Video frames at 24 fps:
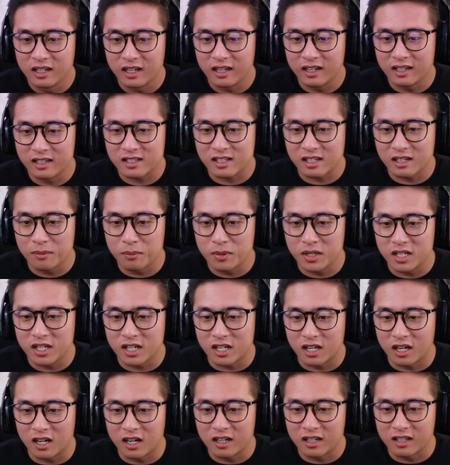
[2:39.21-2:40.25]
And it's going to be
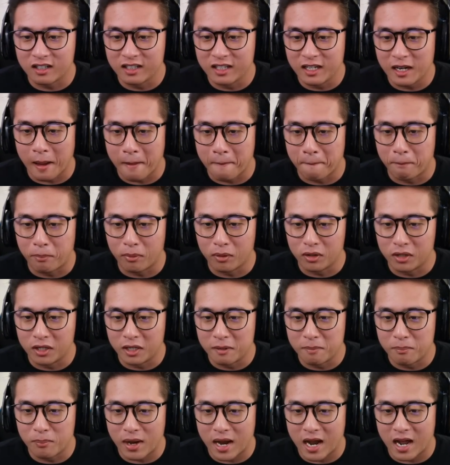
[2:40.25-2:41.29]
an ugly
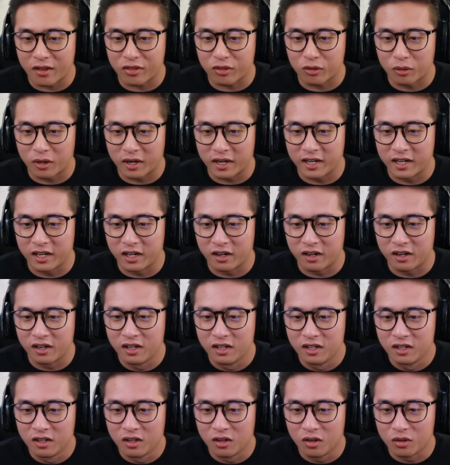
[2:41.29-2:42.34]
bloodbath right here.
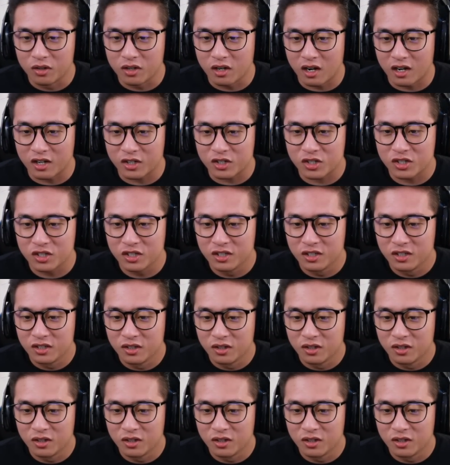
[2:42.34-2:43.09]
Oh, gosh.